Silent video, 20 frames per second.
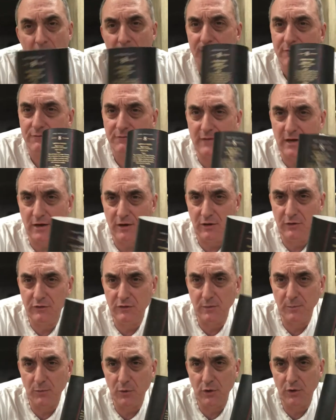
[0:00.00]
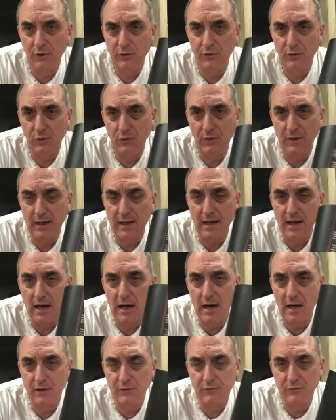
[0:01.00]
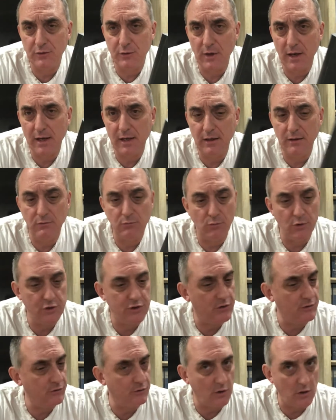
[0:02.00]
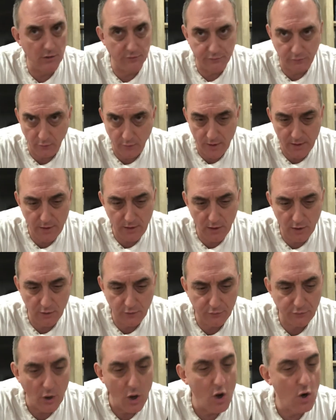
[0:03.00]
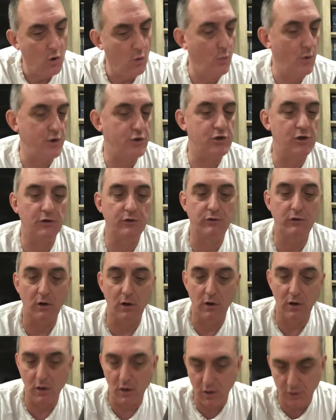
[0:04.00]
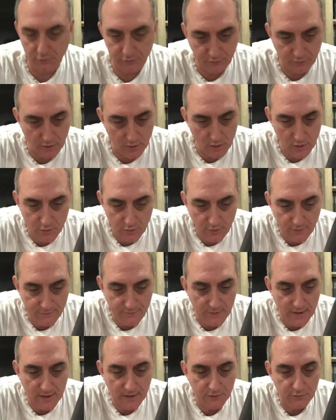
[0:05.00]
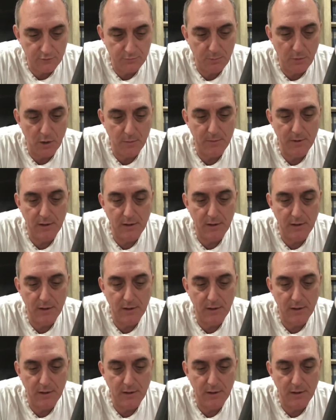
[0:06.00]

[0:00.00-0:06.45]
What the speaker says: Very similar to the Octarine, which is also 8 years, which is also the finest bourbon